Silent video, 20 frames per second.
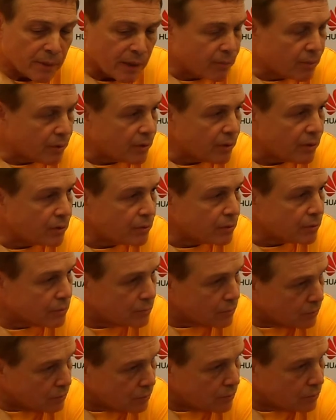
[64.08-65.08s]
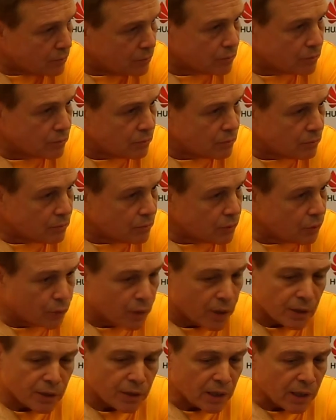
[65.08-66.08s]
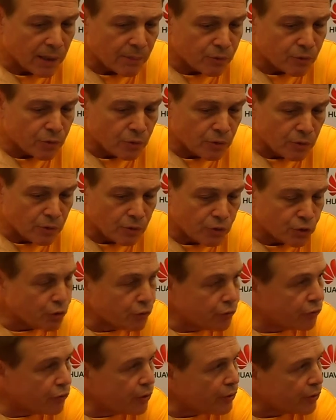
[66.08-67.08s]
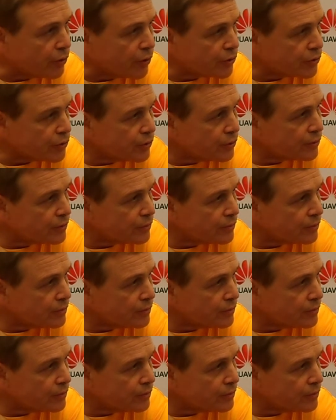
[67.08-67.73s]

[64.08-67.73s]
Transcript: then maybe we will get the opportunity to shoot free throws.